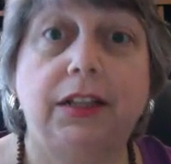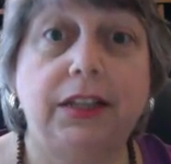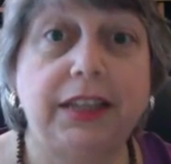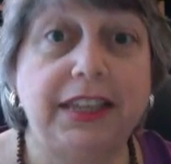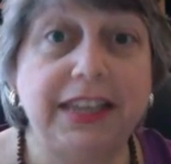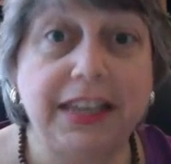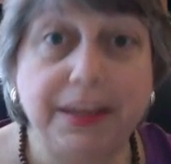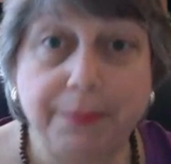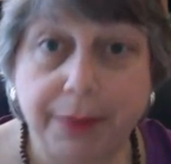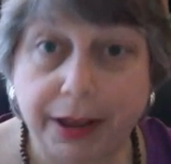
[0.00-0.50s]

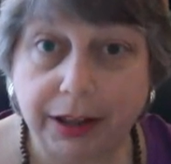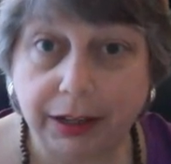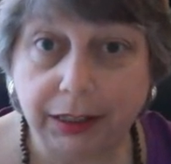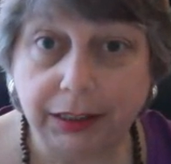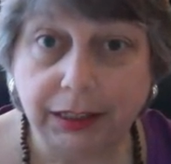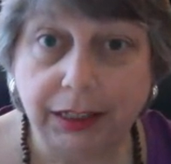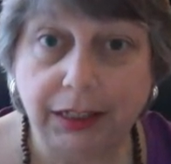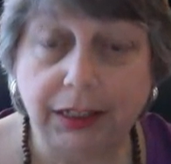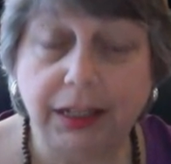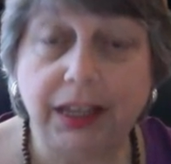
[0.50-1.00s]
email
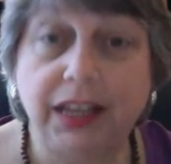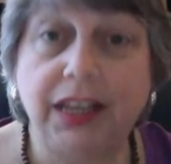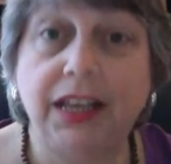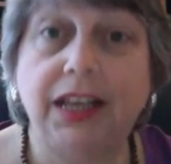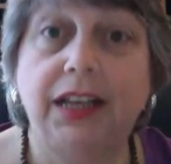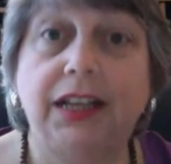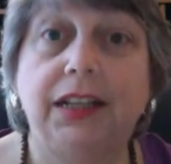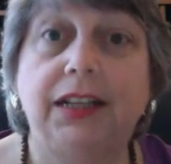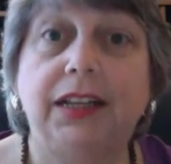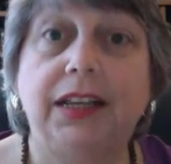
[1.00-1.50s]

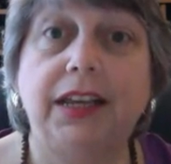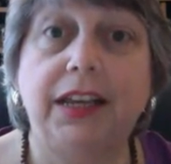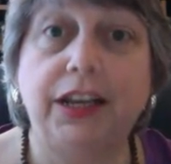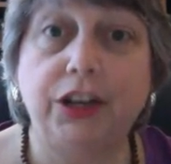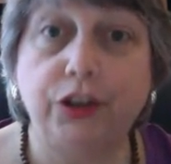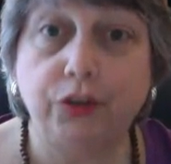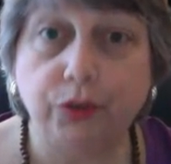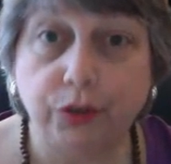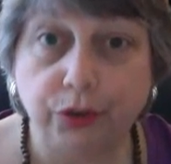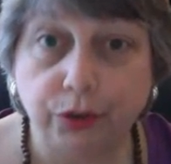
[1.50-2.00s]
Lily,
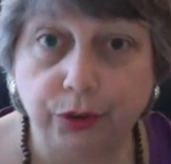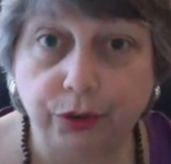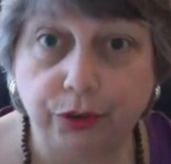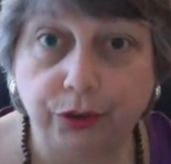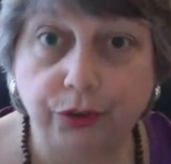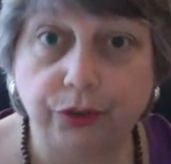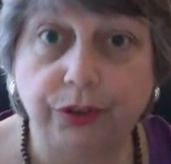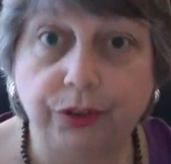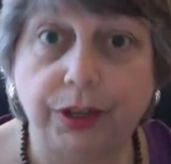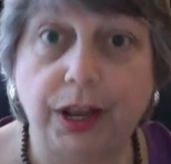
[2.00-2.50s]

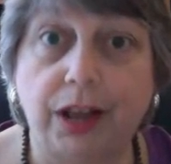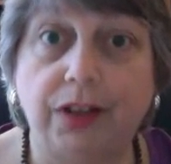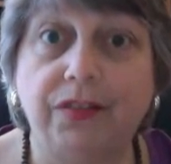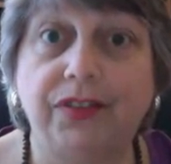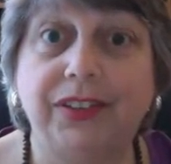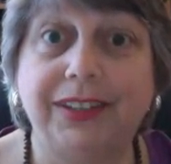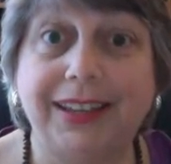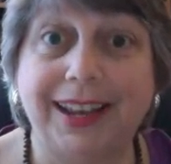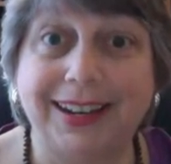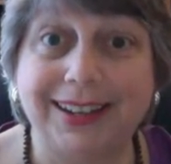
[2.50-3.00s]
introduce
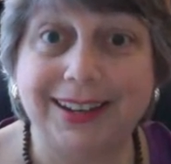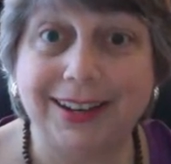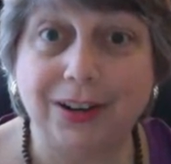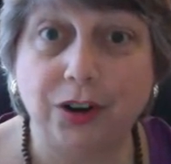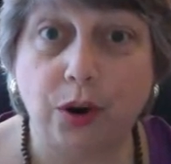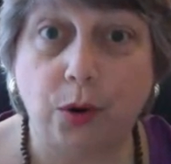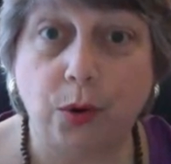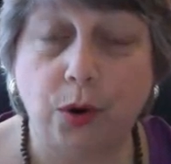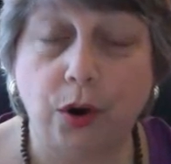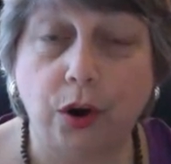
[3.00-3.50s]
yourself, get to
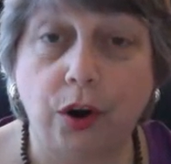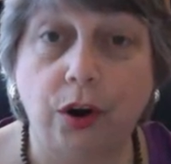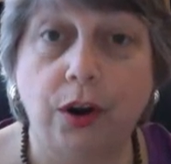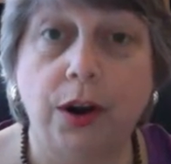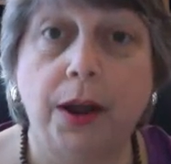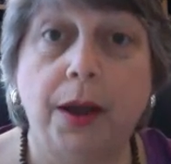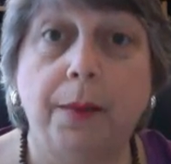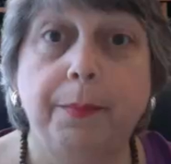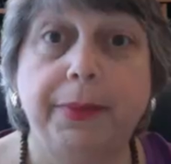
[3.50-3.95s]
know her,